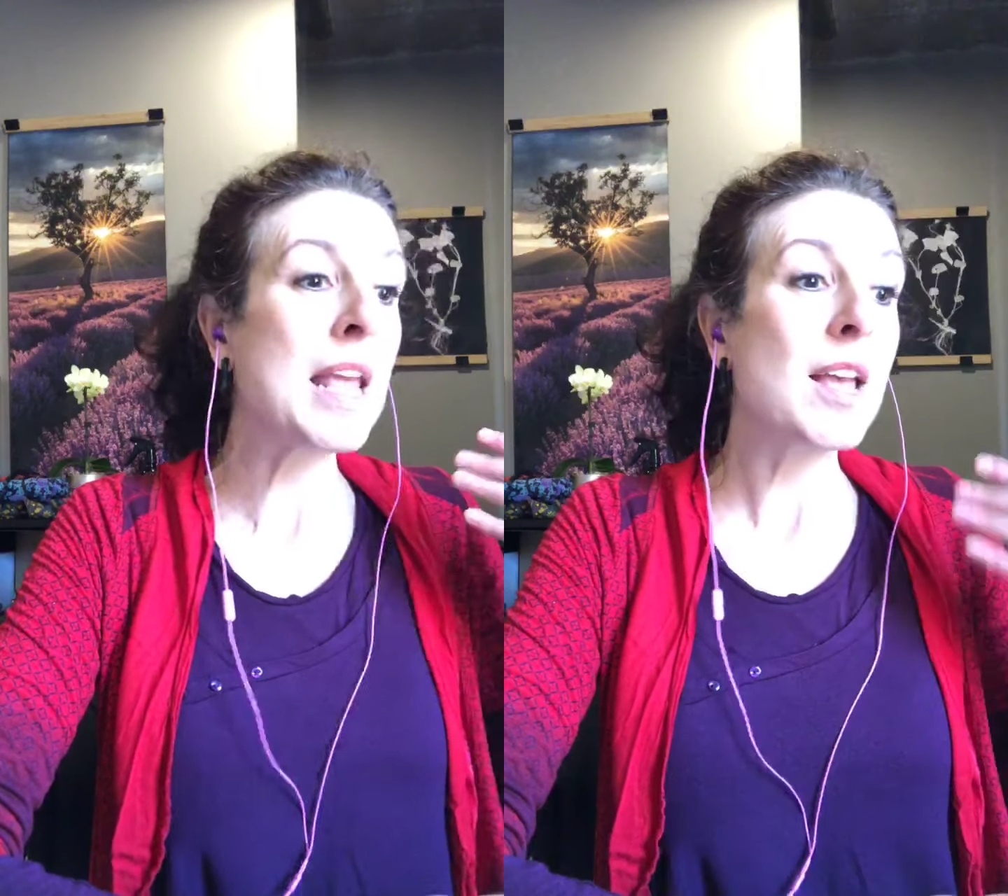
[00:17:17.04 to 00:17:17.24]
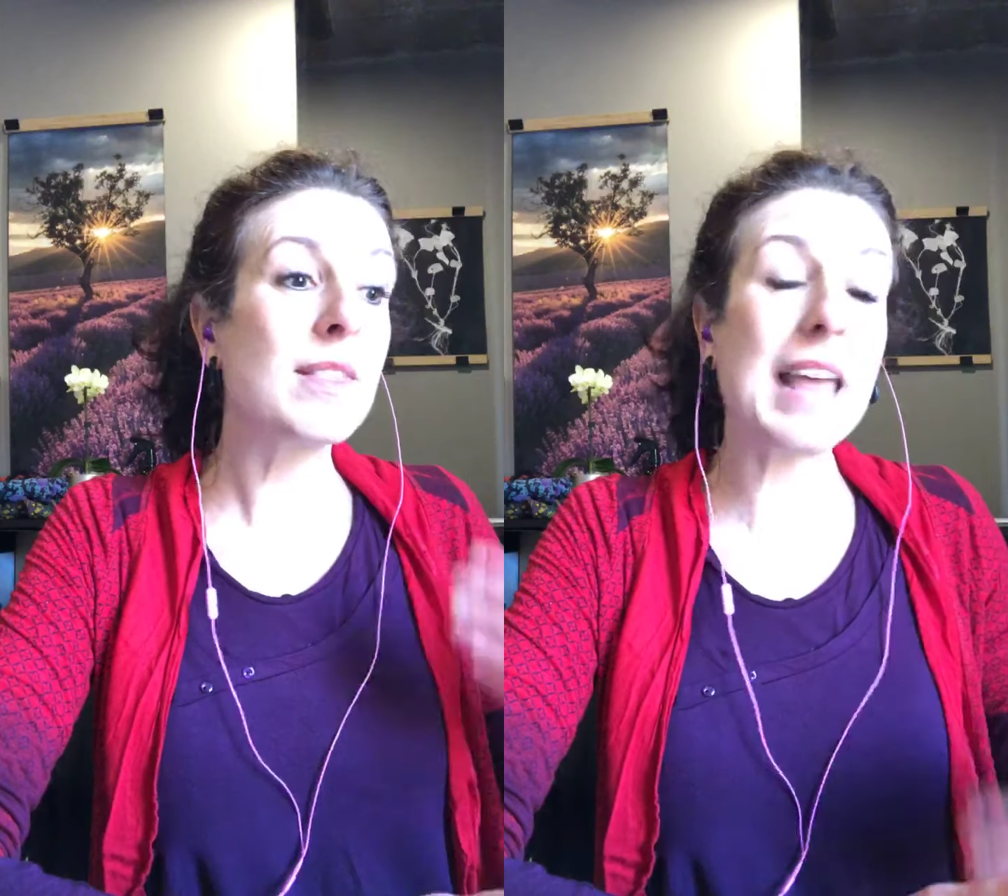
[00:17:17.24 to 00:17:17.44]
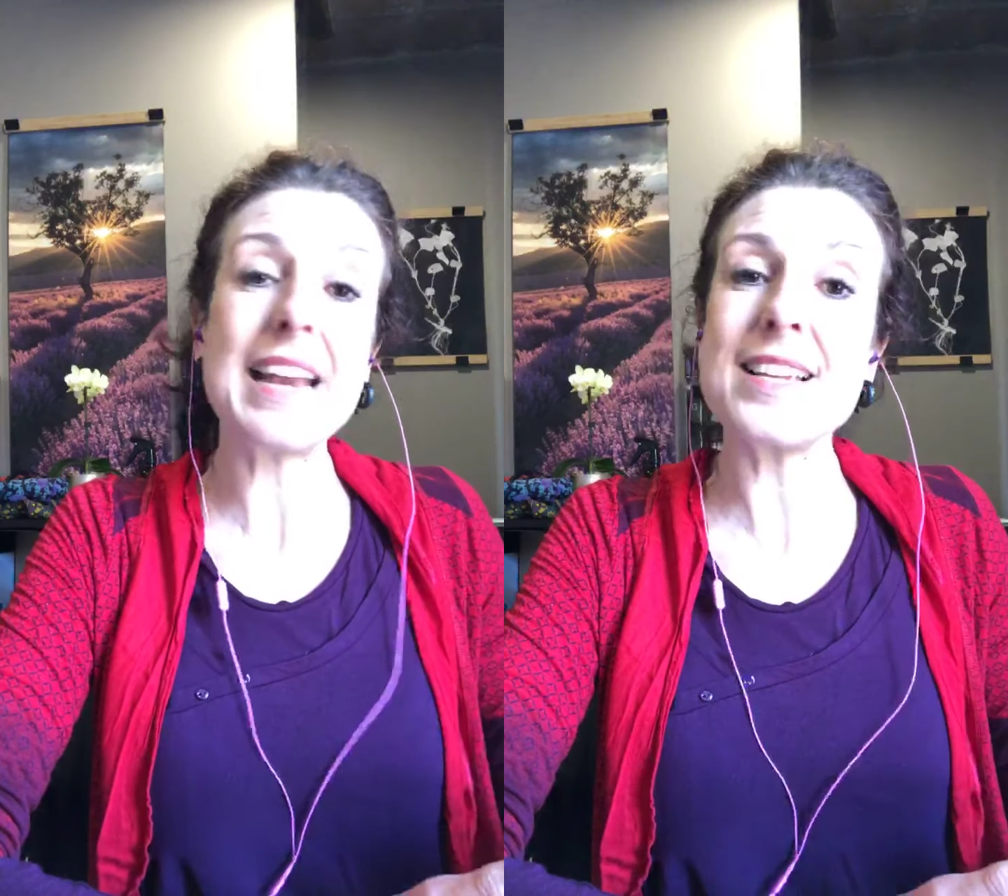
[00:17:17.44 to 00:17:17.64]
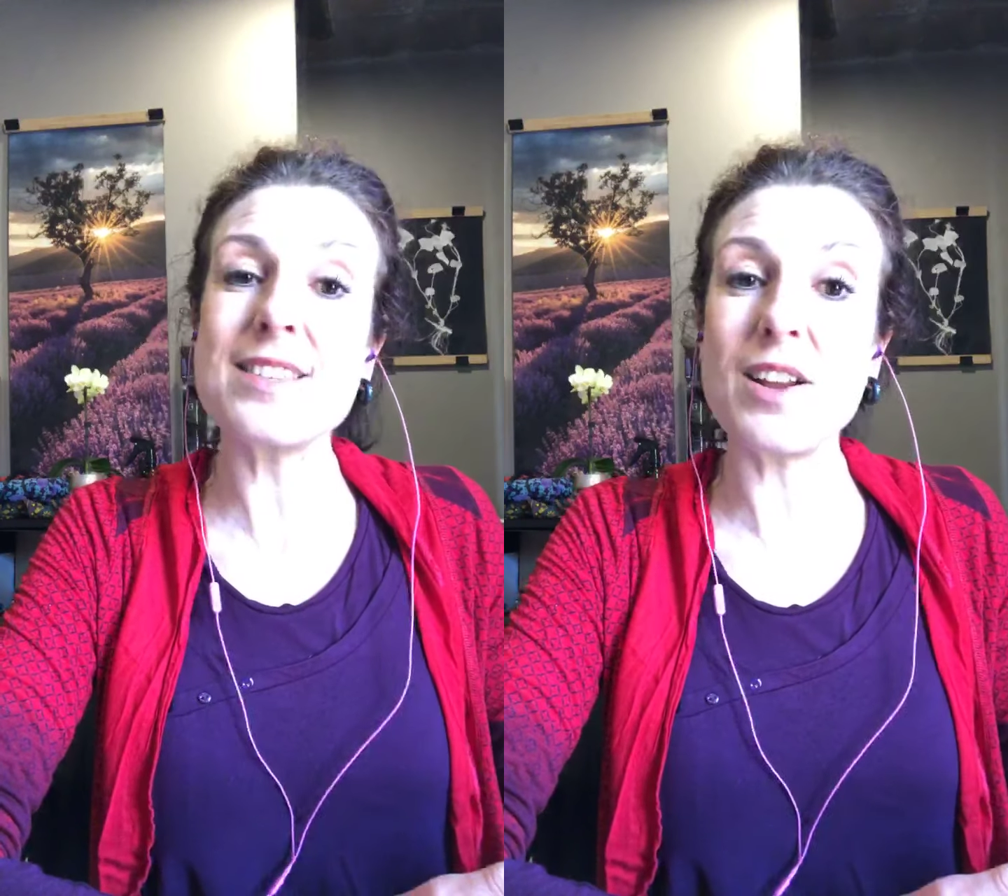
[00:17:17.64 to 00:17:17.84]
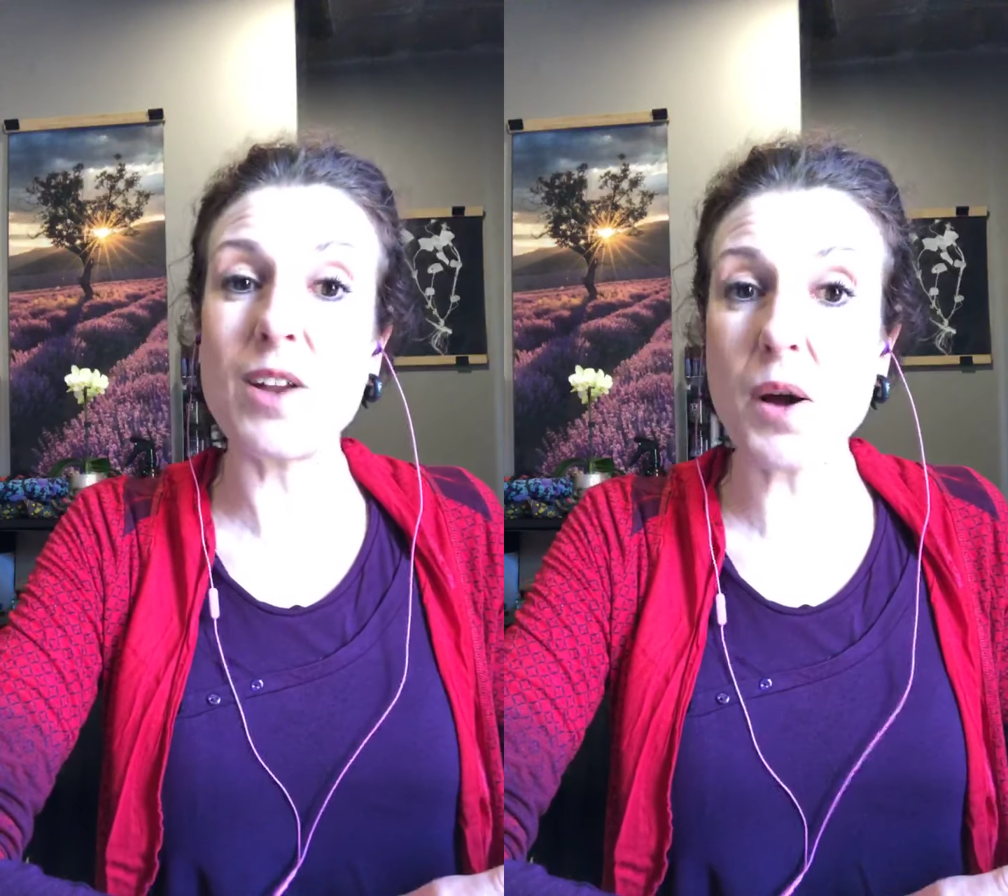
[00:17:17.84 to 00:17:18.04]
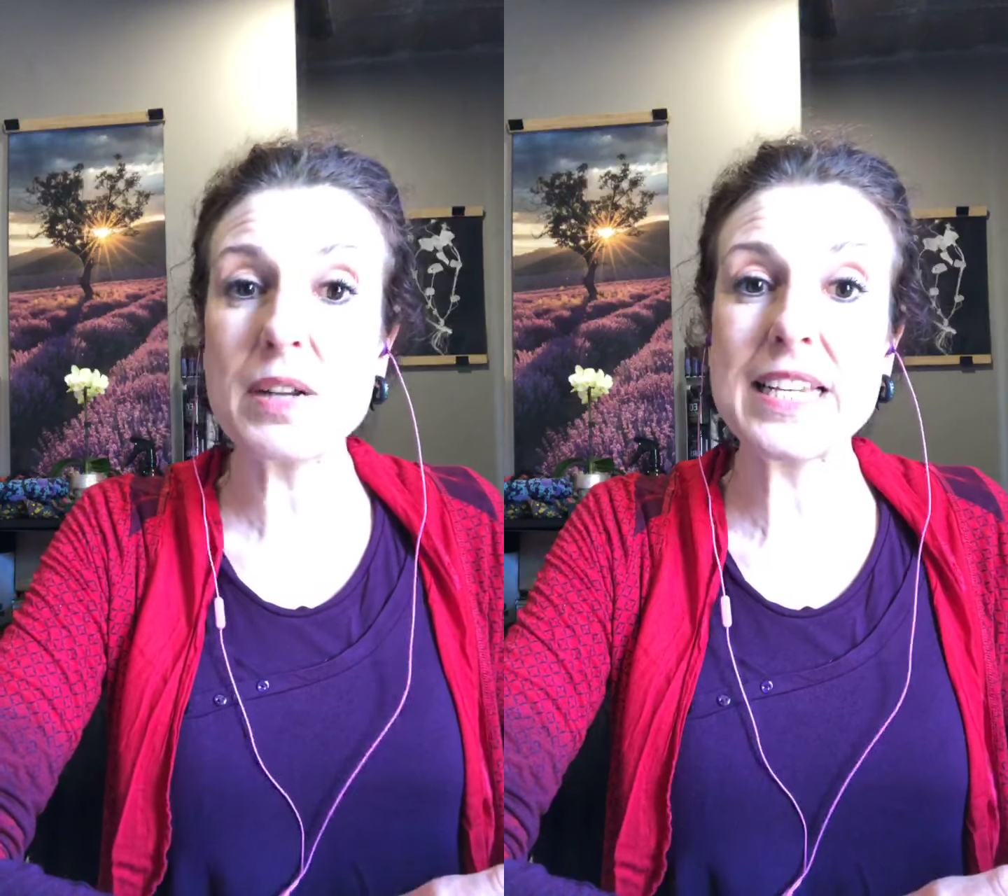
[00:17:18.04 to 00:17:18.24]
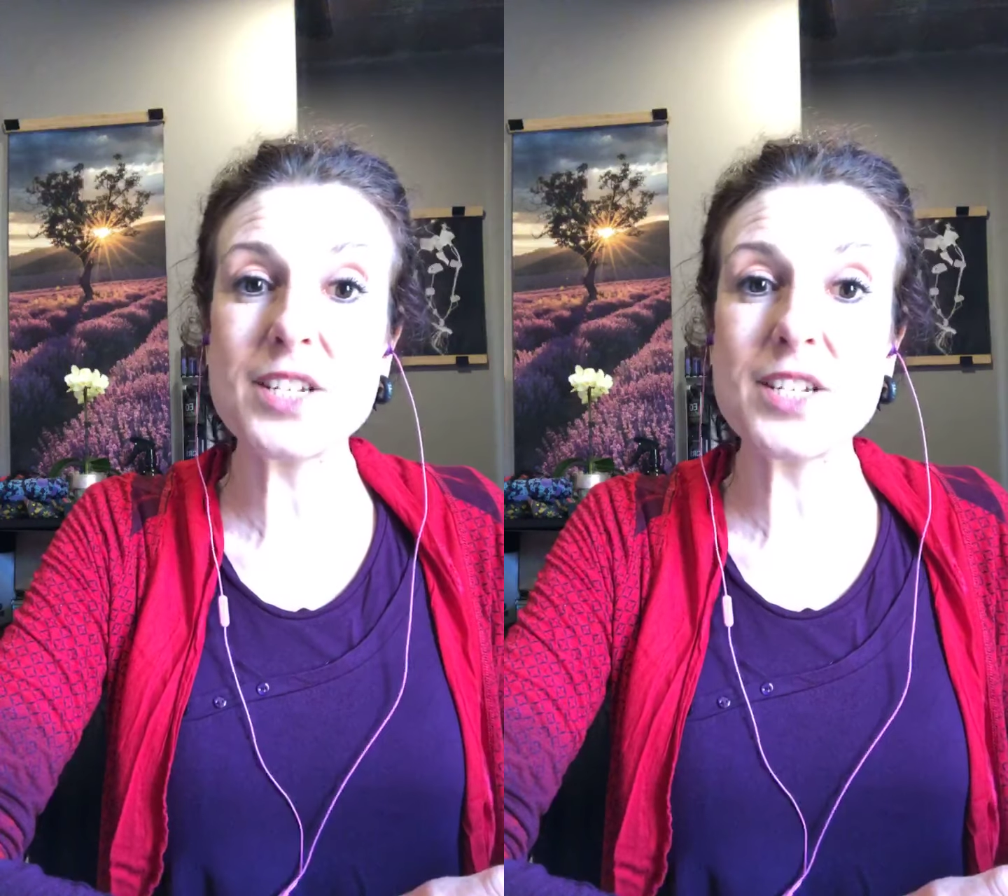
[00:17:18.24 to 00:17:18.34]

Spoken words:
that is the long list